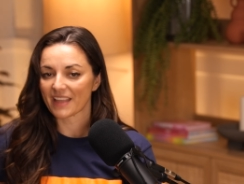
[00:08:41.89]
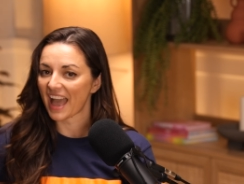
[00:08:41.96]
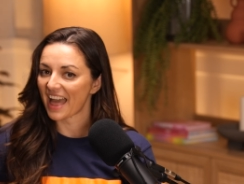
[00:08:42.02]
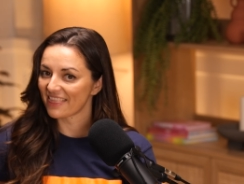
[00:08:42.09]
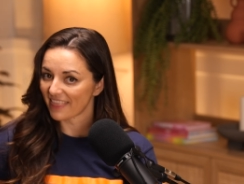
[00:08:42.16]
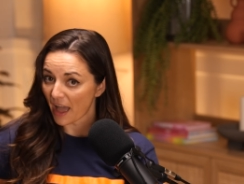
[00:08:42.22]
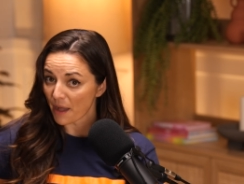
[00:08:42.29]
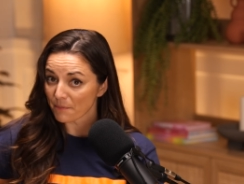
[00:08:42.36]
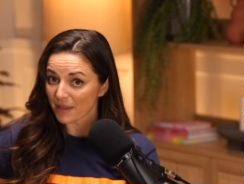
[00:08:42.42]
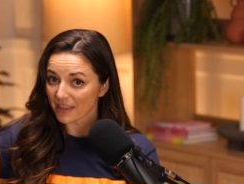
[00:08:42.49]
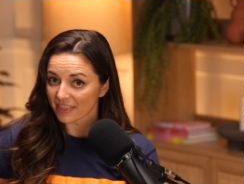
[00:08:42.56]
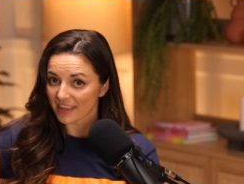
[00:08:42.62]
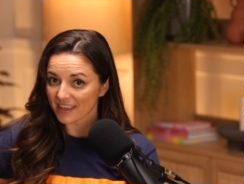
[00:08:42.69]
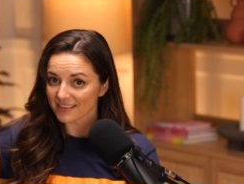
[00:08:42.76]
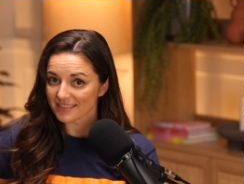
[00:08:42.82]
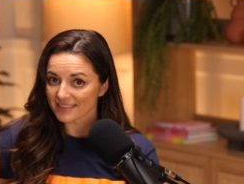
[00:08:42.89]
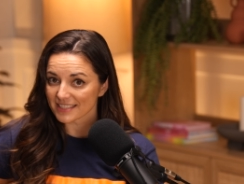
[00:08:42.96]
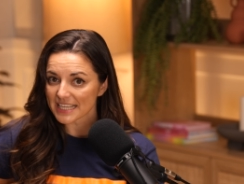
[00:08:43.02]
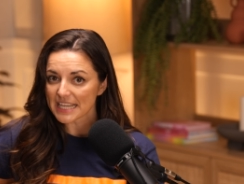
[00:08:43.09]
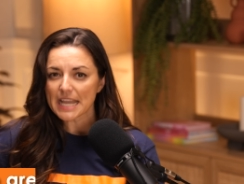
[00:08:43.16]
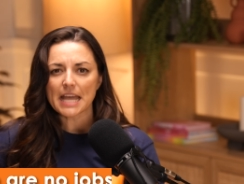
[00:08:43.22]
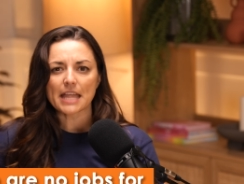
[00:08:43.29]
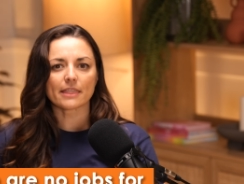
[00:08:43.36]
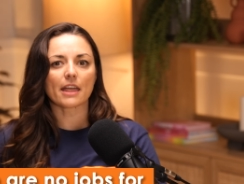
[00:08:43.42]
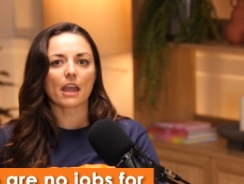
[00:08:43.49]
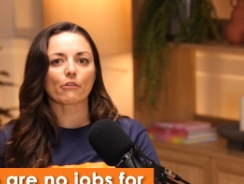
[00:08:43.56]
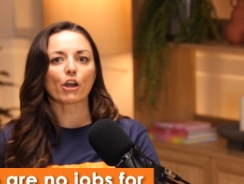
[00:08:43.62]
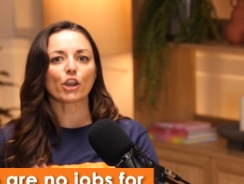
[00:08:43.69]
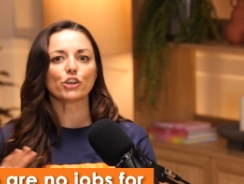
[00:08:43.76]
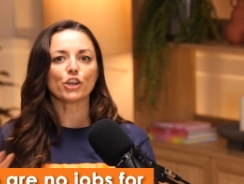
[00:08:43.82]
And that myth is,
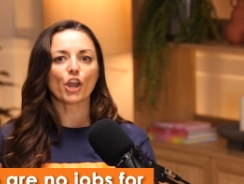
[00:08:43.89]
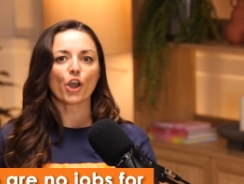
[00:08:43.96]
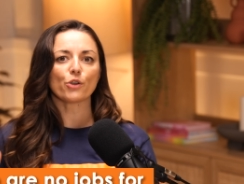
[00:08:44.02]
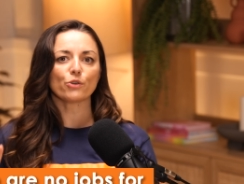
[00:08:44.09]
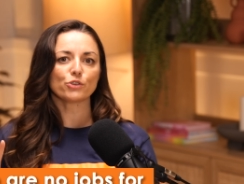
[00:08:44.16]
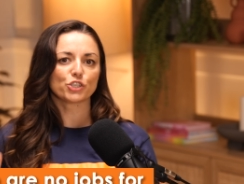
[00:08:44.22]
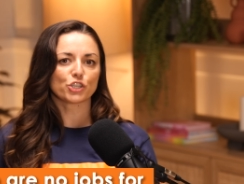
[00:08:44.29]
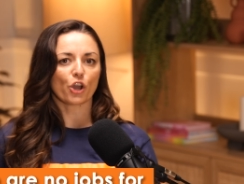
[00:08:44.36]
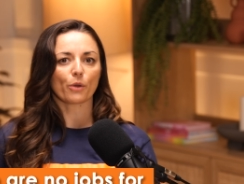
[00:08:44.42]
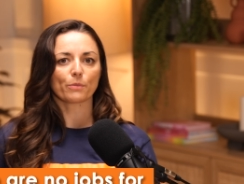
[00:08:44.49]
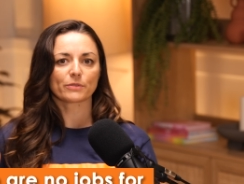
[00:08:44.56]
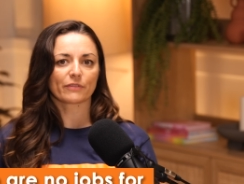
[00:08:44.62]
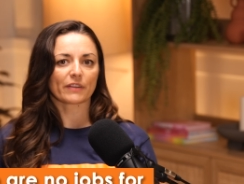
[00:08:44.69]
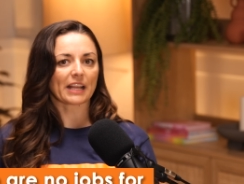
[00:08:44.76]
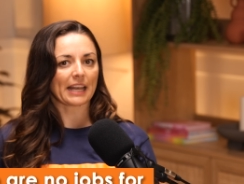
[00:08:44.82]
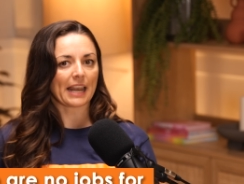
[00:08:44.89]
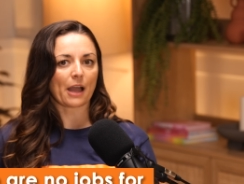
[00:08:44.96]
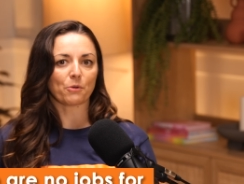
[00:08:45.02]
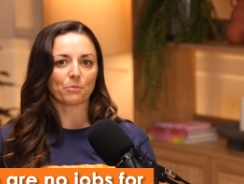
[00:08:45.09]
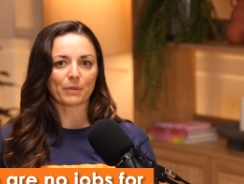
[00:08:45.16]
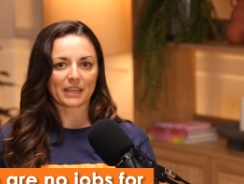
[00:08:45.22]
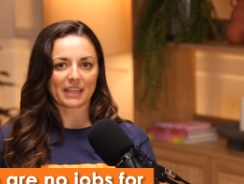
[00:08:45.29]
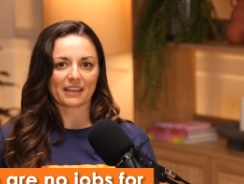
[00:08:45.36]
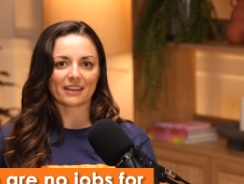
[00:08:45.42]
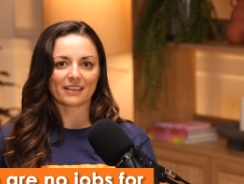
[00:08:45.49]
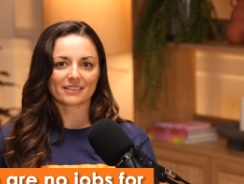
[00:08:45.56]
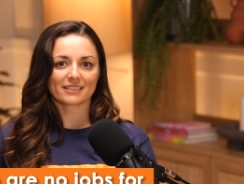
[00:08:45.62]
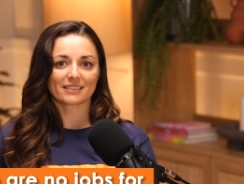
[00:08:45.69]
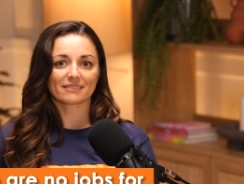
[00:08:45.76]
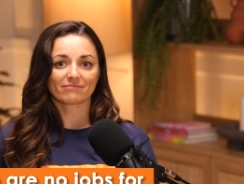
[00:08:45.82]
there are no jobs for cloud
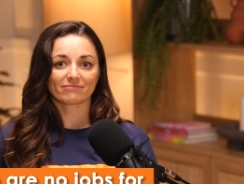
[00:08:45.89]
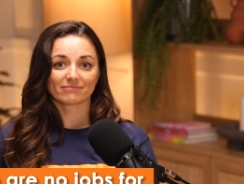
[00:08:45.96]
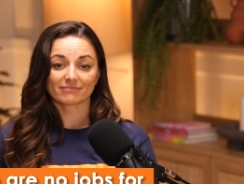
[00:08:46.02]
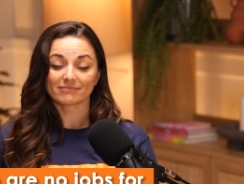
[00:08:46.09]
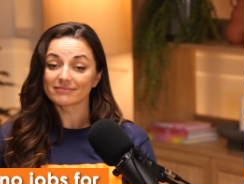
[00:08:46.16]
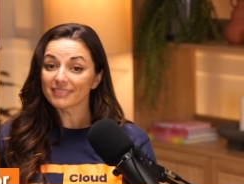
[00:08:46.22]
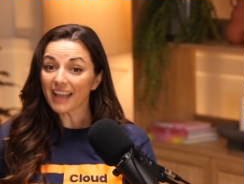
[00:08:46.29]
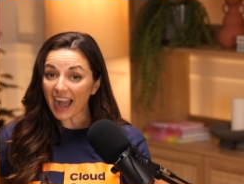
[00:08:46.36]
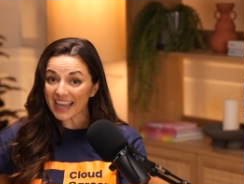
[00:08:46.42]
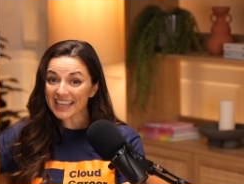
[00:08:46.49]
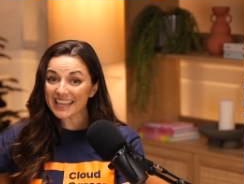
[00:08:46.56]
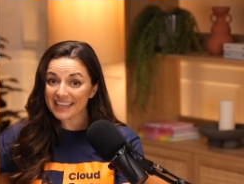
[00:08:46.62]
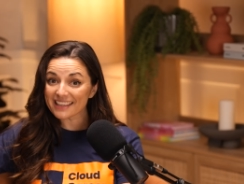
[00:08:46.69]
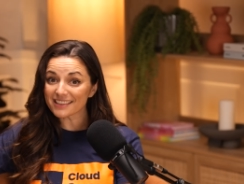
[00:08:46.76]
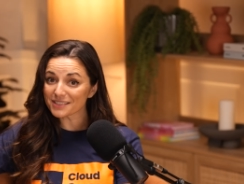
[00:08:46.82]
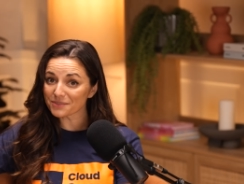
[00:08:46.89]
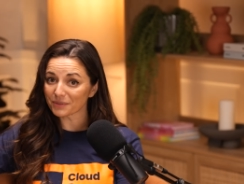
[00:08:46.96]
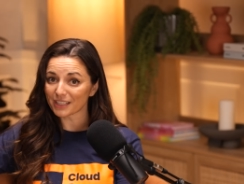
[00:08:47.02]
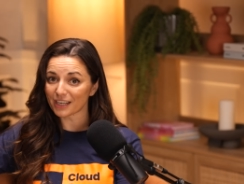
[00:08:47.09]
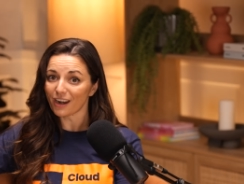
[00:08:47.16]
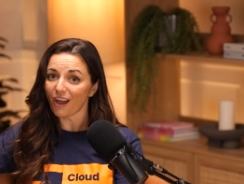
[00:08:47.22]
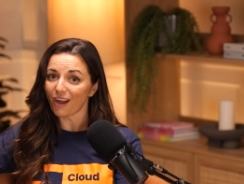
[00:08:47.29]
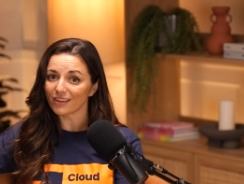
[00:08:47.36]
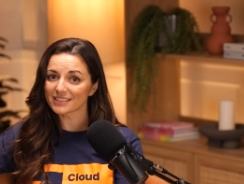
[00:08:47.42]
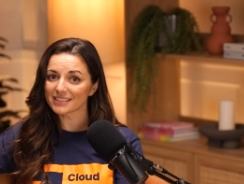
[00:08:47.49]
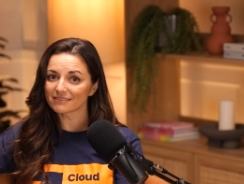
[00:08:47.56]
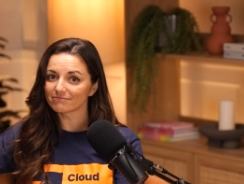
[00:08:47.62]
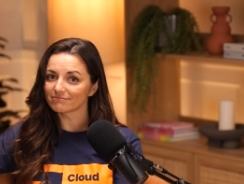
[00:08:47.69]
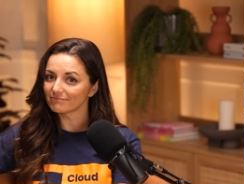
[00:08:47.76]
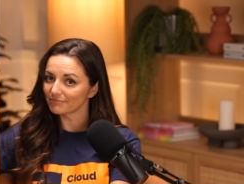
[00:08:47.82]
beginners. I hear this one a lot.
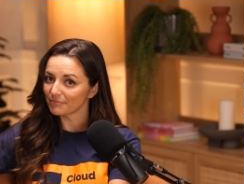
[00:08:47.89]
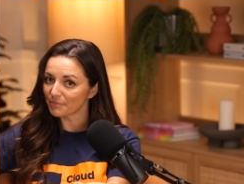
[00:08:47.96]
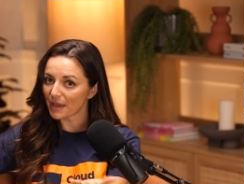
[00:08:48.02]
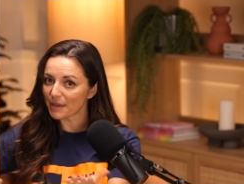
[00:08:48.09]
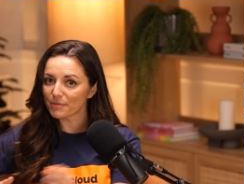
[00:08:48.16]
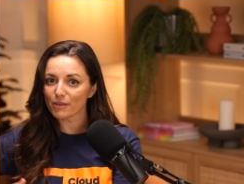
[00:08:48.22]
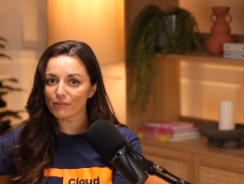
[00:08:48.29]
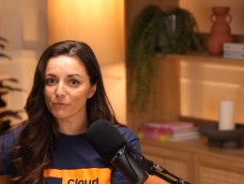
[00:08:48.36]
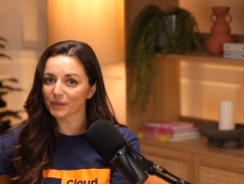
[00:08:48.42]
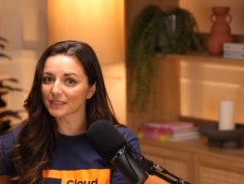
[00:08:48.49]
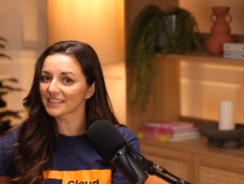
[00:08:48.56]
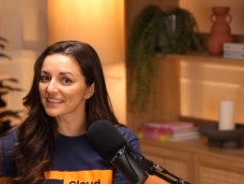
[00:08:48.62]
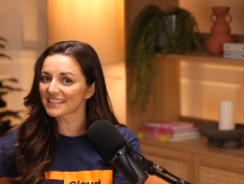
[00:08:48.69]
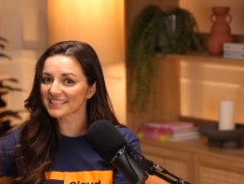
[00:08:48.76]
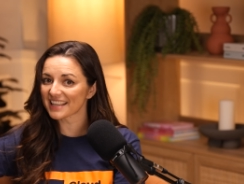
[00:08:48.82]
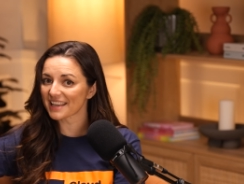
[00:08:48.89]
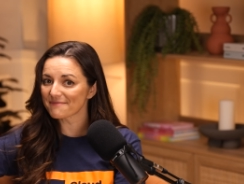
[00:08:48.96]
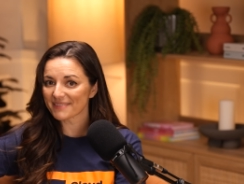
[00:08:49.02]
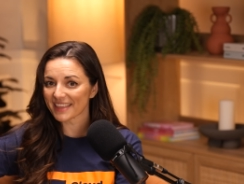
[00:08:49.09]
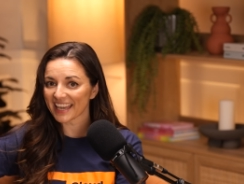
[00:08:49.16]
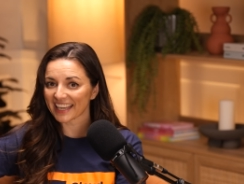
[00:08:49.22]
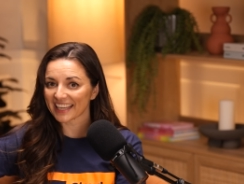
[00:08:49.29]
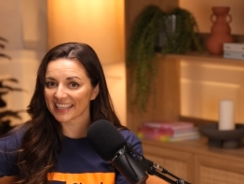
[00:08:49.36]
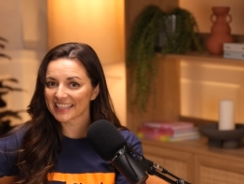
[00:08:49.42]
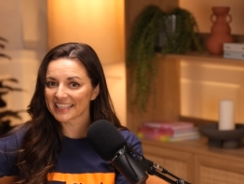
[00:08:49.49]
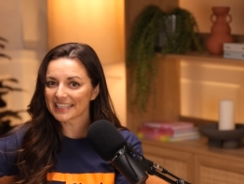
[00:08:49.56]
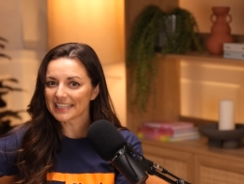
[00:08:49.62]
Maybe you've wondered the same thing.